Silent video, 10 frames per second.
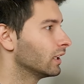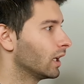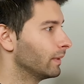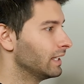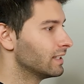
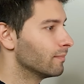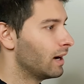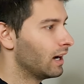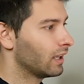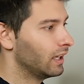coming into
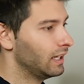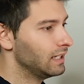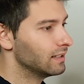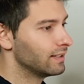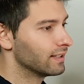
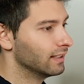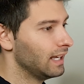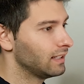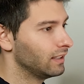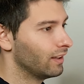marquee,
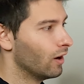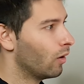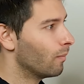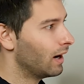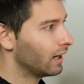selecting the
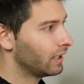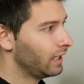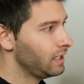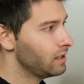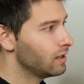whole
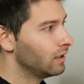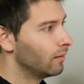marquee